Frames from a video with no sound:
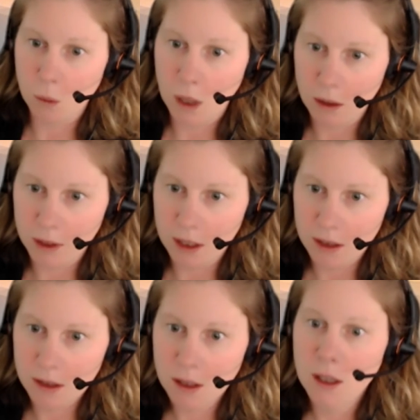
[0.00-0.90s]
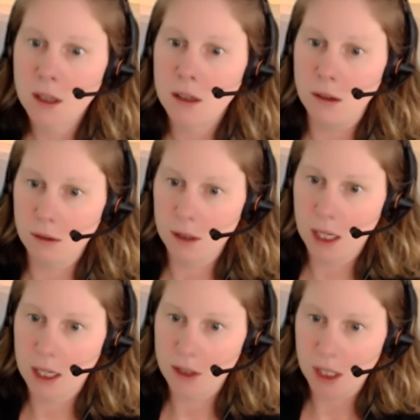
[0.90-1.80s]
wellness,
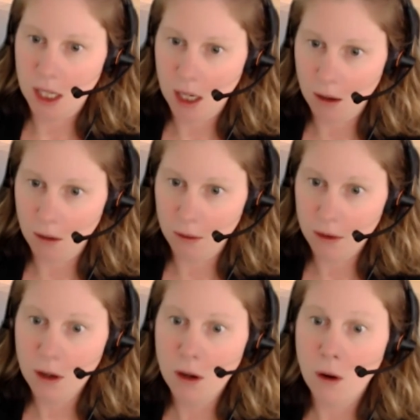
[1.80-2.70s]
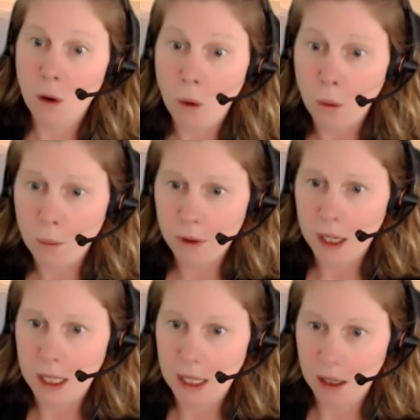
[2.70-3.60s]
neurologic health, whole
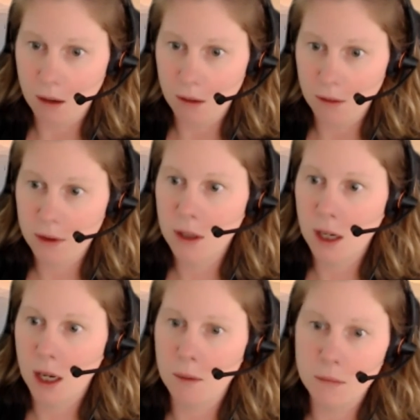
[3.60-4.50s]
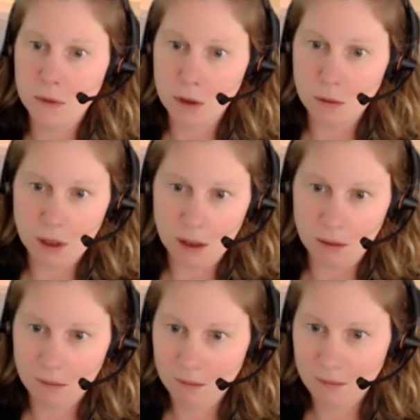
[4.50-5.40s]
brain health,
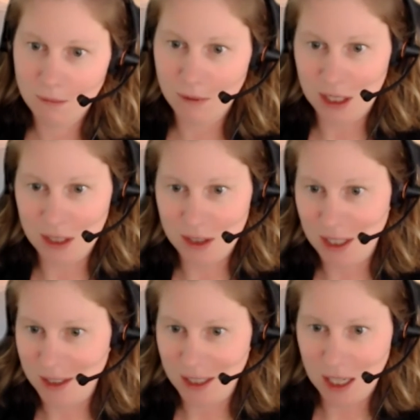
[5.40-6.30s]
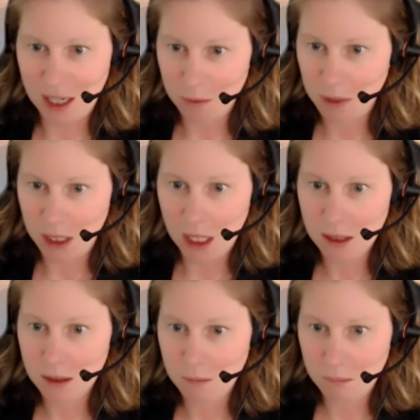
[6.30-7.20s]
doing these things in
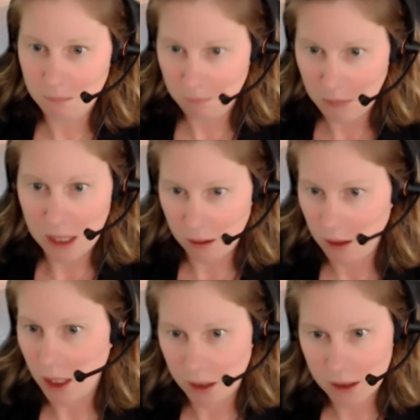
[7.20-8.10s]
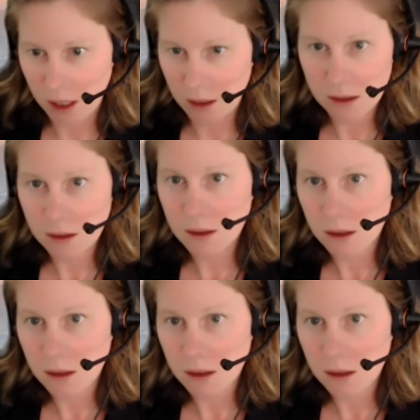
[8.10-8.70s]
SPS make a lot of sense.